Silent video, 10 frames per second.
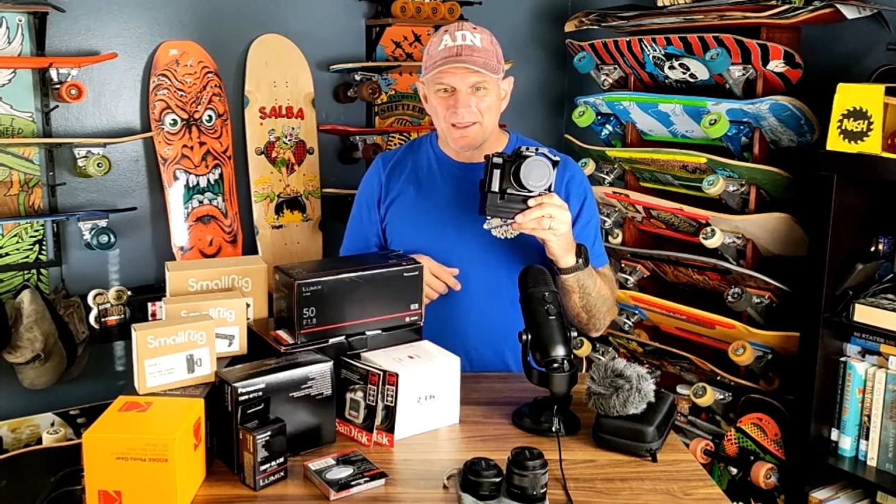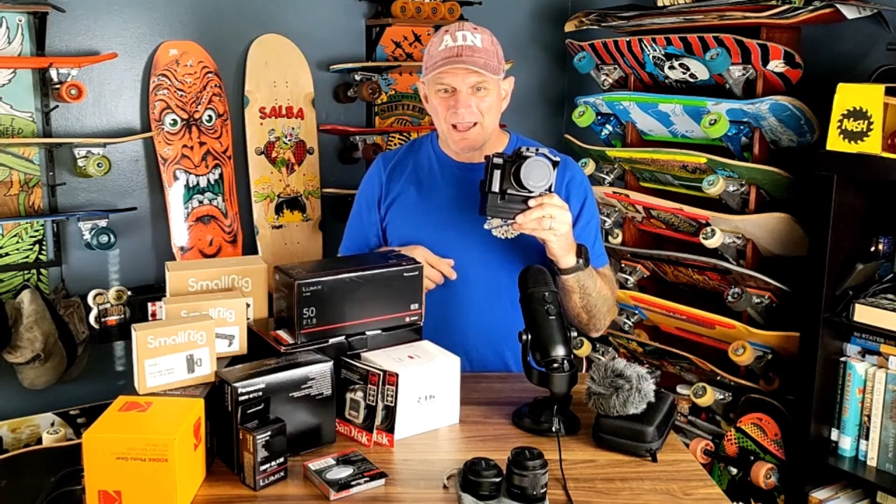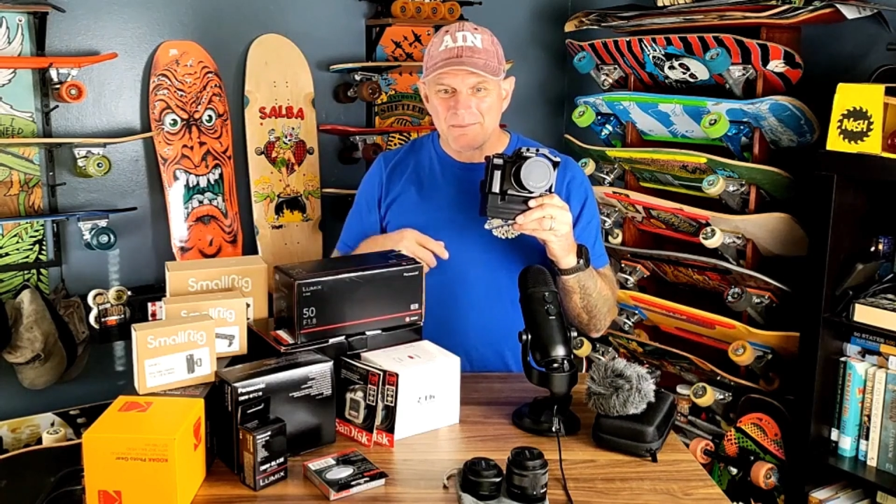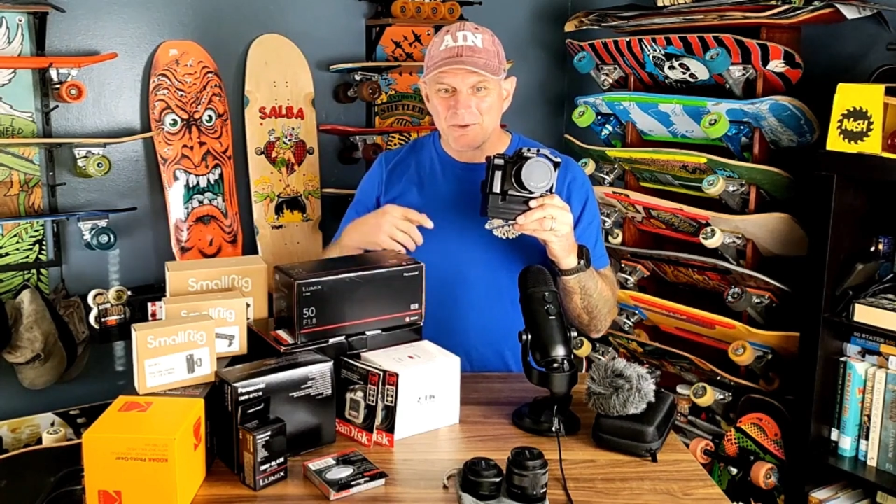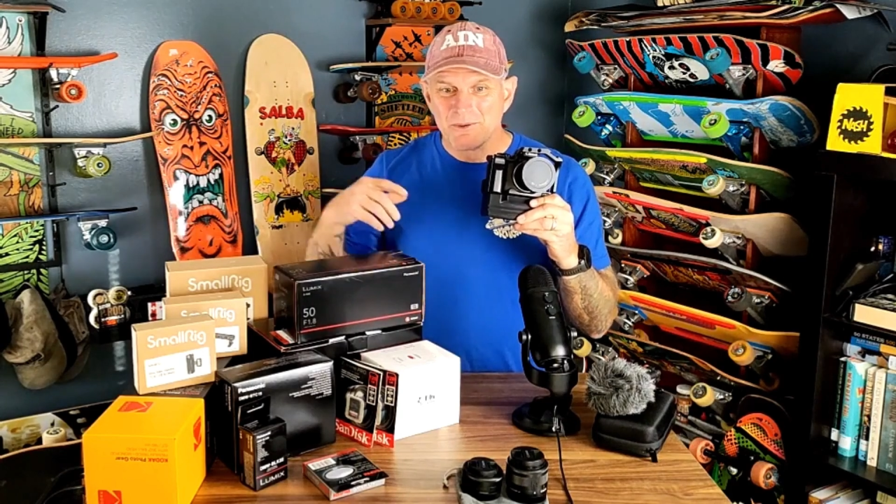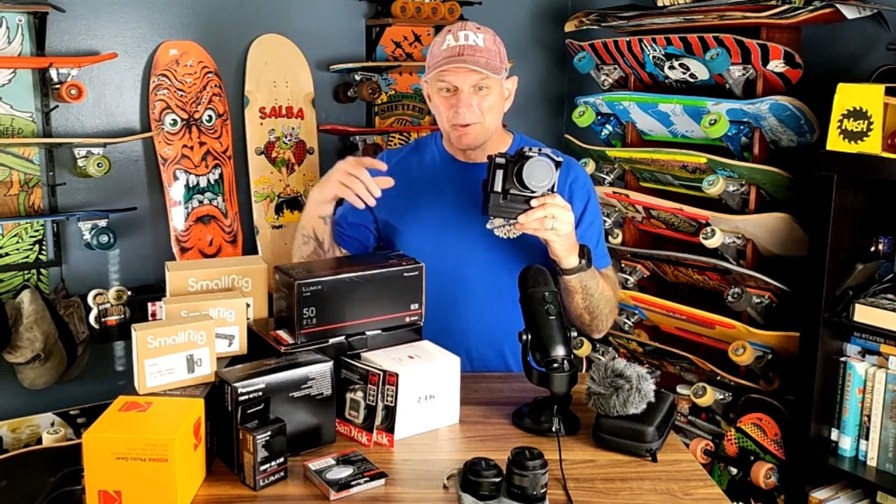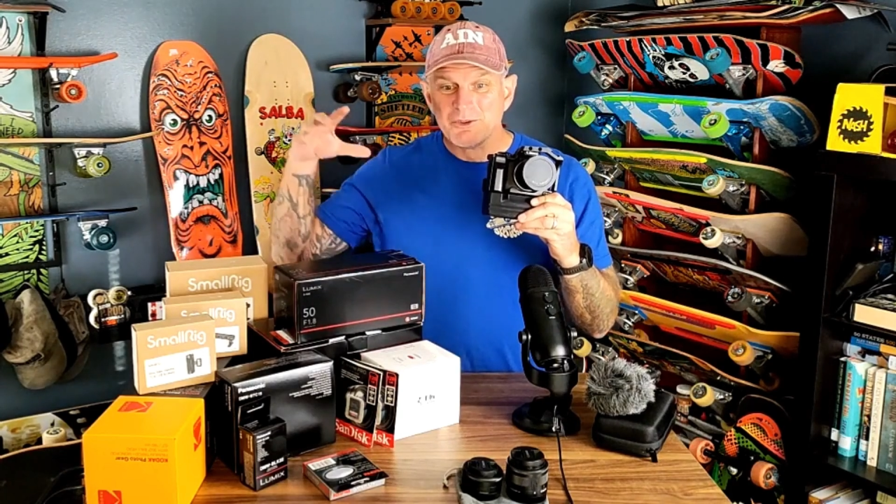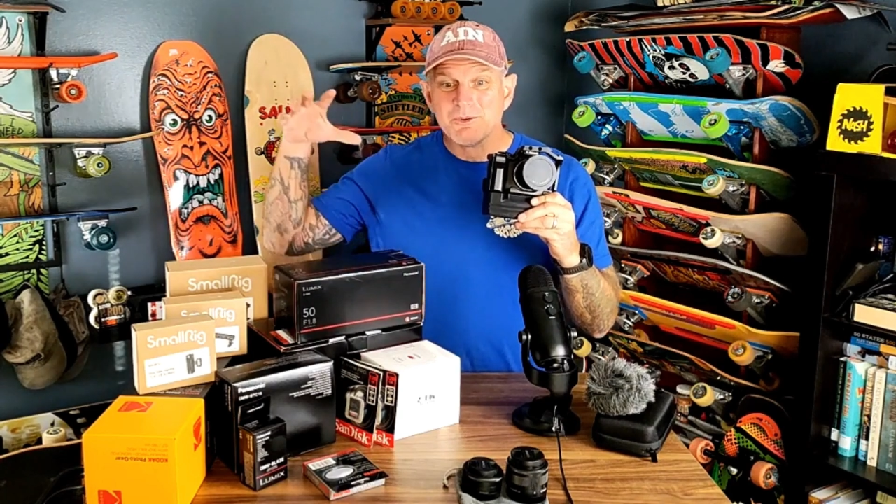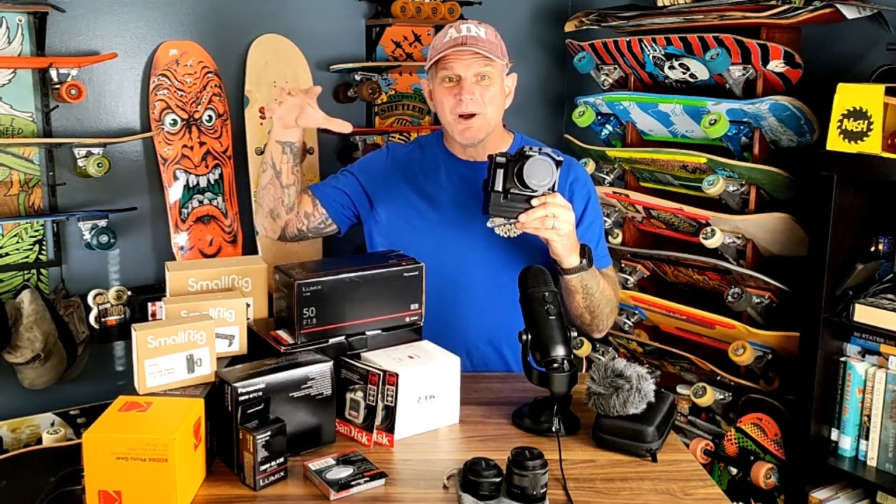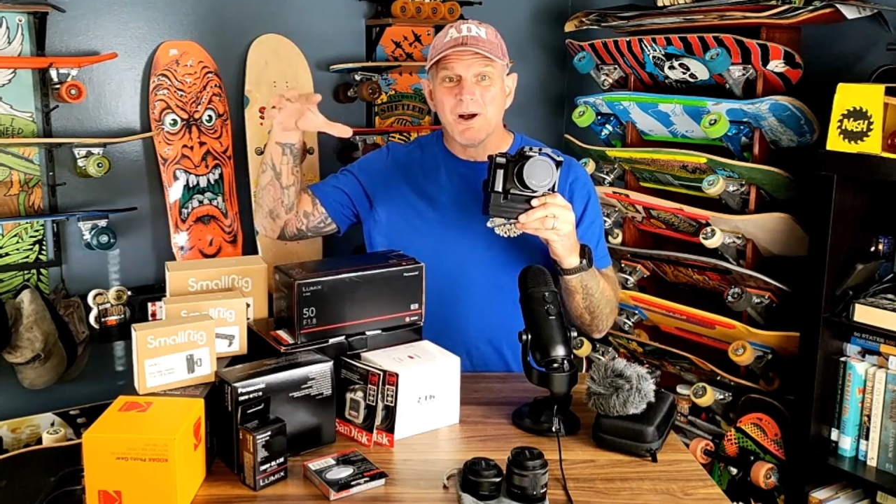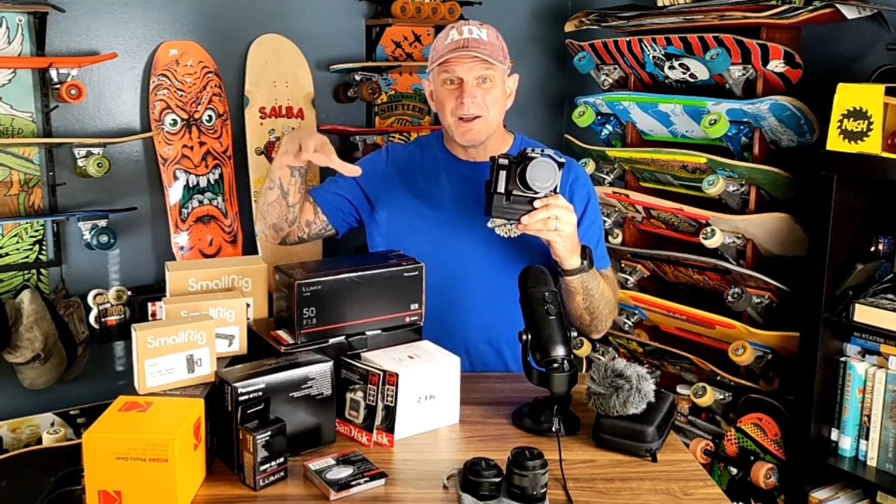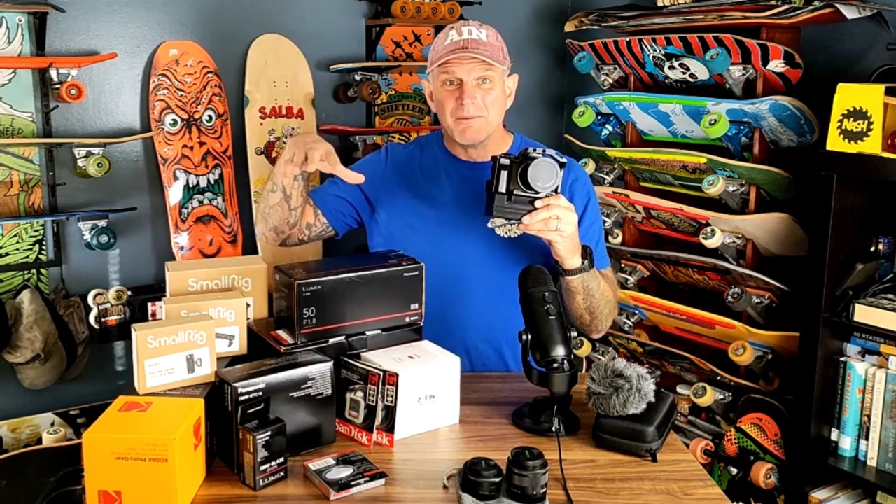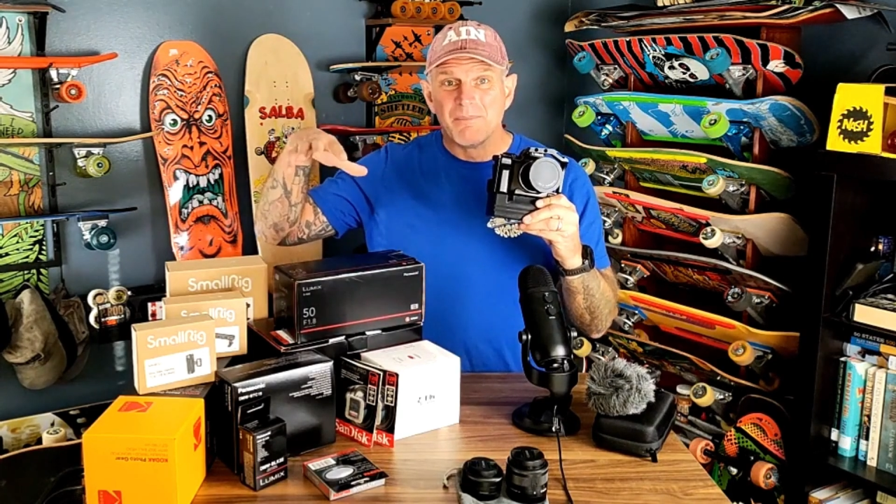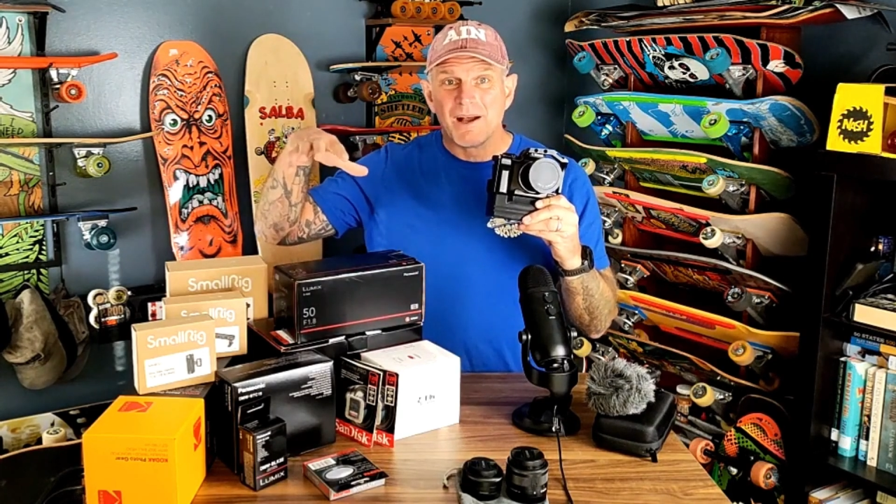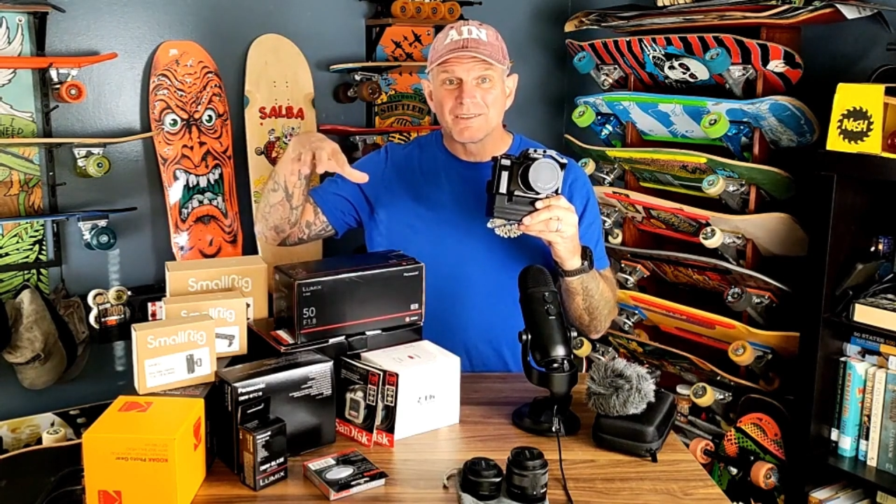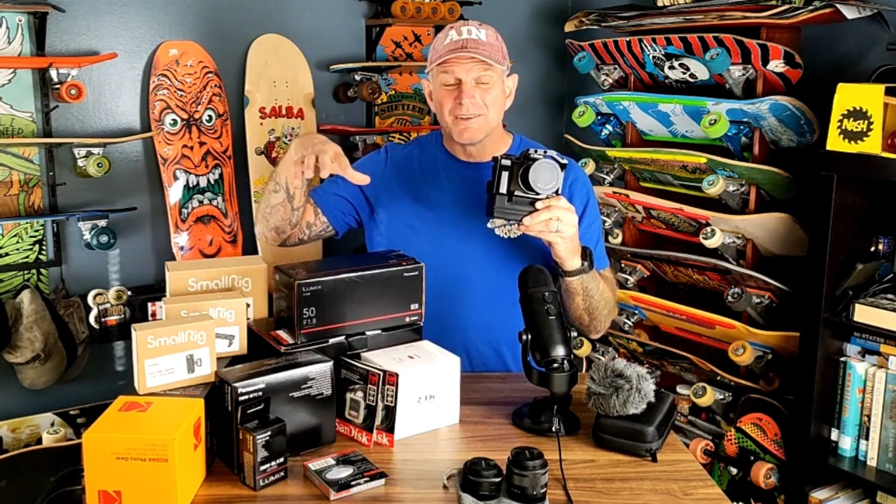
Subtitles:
I'm going to unbox